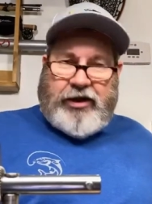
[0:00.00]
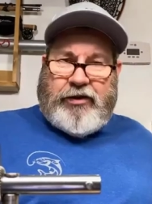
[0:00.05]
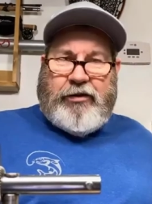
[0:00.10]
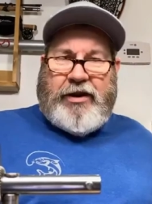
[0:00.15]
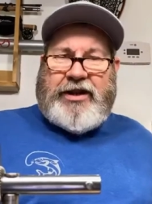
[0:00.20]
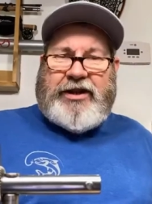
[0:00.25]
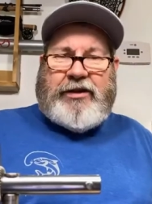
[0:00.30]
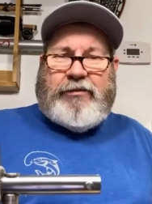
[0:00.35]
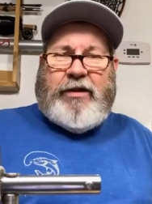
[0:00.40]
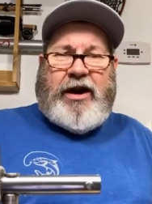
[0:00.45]
the
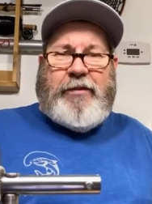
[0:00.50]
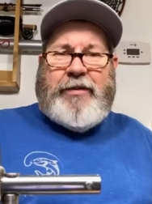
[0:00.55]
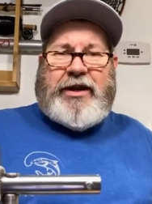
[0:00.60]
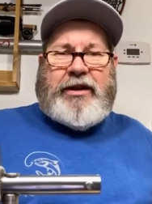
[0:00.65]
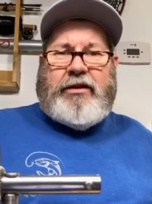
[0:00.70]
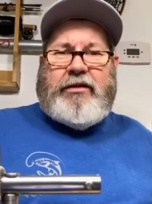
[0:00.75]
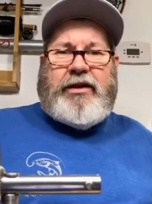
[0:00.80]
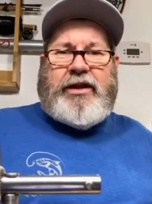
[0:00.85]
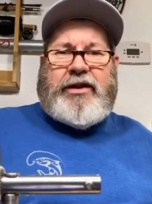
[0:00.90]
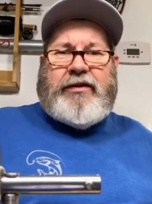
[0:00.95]
reason why we
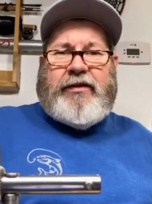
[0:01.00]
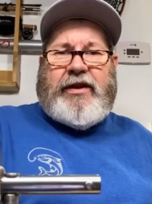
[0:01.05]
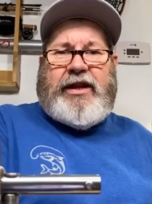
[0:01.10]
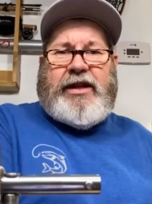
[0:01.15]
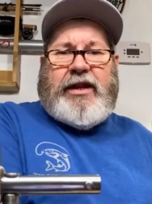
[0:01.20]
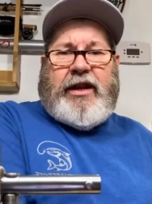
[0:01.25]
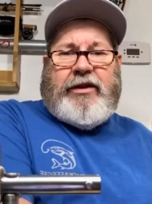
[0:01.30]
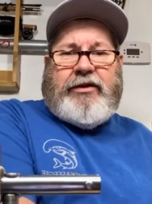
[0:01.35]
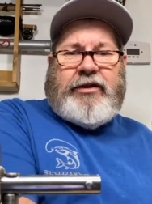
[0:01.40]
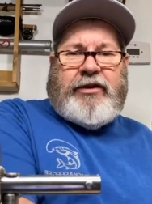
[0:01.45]
do these
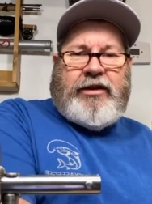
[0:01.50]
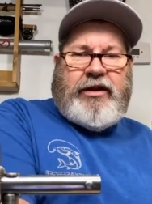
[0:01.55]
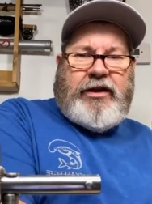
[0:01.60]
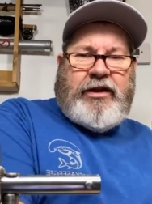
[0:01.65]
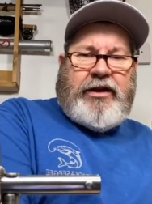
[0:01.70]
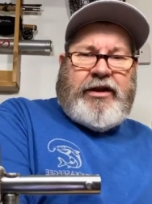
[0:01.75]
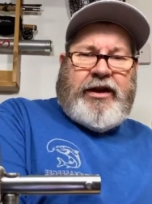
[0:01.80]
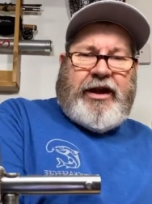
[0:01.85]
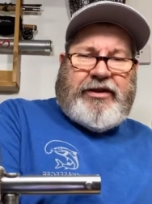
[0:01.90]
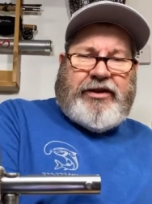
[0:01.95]
videos,
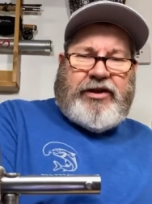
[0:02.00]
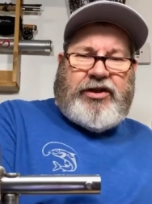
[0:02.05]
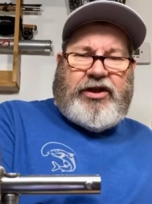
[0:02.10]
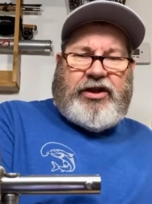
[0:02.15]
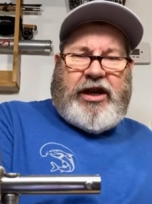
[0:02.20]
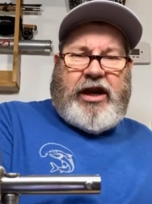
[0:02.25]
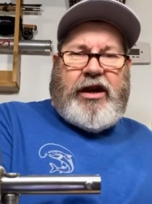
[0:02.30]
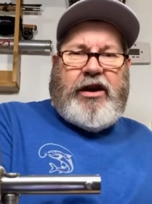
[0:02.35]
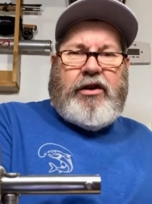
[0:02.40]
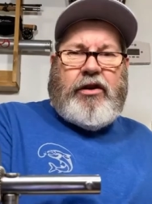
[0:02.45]
is to
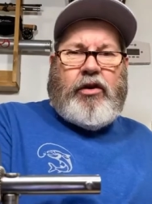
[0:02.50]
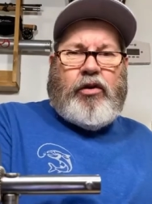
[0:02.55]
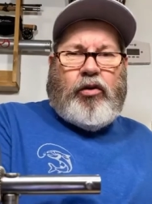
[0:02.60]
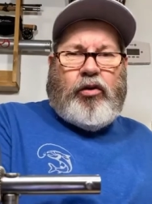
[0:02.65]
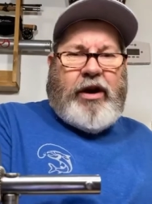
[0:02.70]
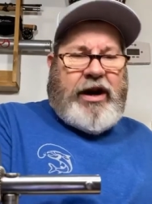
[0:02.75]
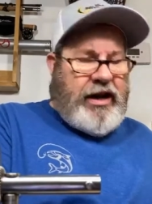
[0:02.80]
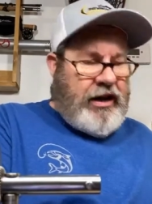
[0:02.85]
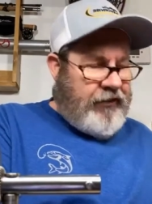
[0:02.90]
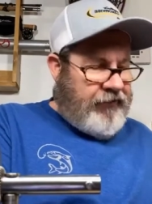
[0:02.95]
share
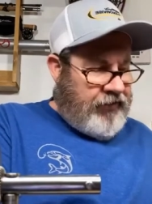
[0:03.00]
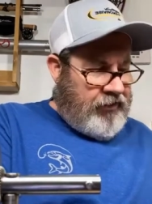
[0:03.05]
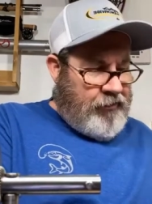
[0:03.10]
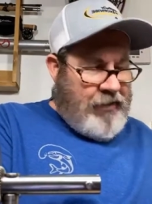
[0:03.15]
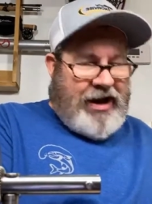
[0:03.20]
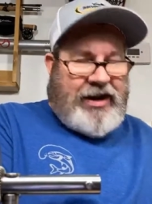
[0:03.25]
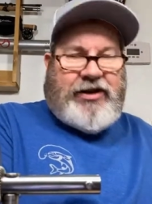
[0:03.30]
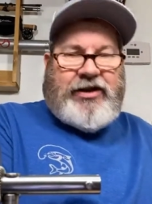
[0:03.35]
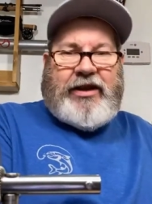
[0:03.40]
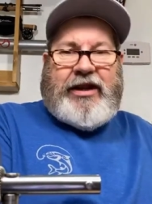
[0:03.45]
great
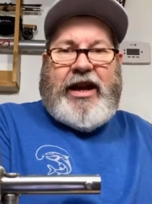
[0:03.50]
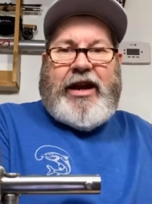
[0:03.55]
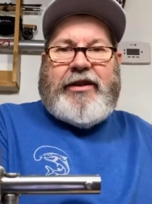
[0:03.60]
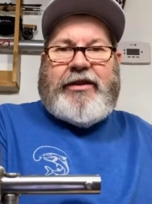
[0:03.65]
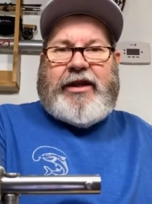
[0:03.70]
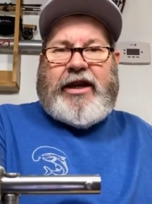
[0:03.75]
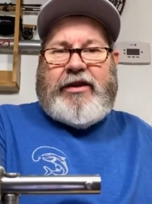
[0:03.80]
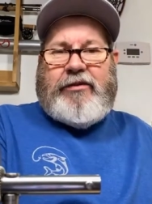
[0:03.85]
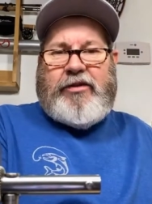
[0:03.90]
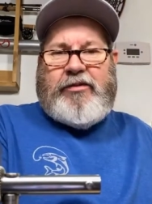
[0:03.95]
information
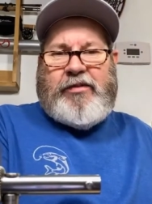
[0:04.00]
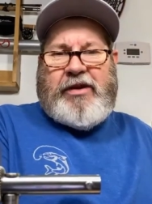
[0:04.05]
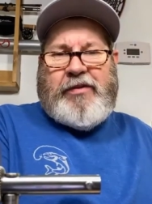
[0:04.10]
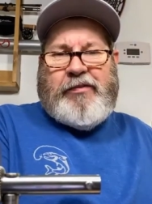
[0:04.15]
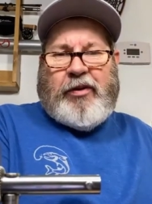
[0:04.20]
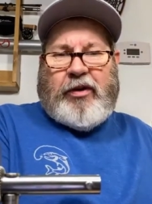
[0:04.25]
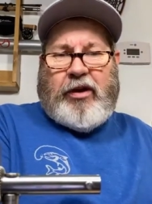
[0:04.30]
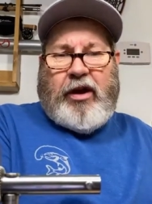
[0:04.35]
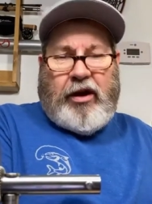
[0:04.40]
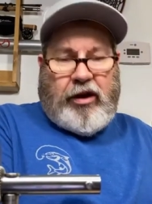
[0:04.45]
out there with
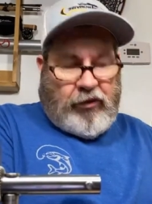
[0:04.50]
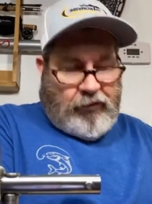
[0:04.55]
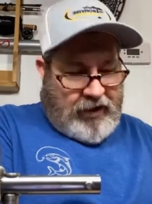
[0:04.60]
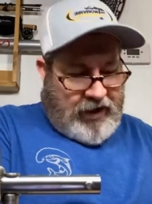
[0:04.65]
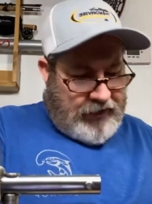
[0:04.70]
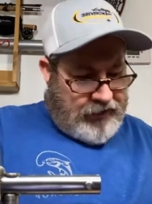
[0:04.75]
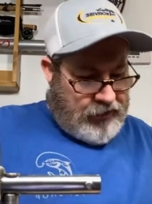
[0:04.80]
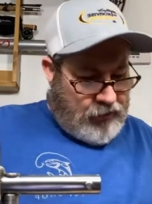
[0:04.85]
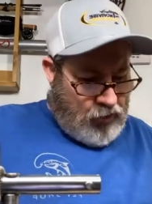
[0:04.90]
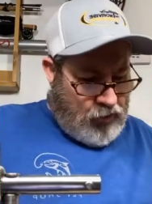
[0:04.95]
people all
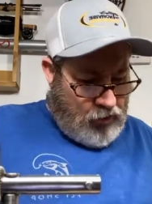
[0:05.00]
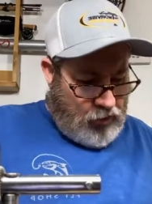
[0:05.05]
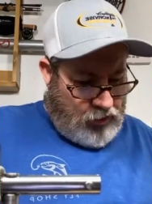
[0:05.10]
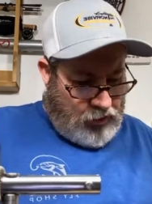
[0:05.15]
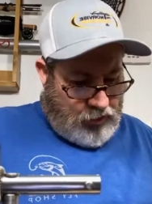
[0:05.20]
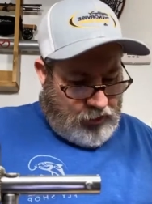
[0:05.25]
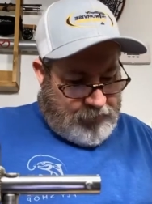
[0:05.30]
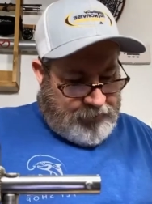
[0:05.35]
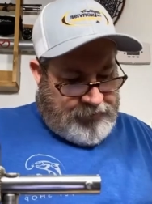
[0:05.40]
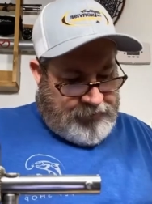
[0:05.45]
around the
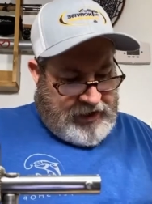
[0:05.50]
world.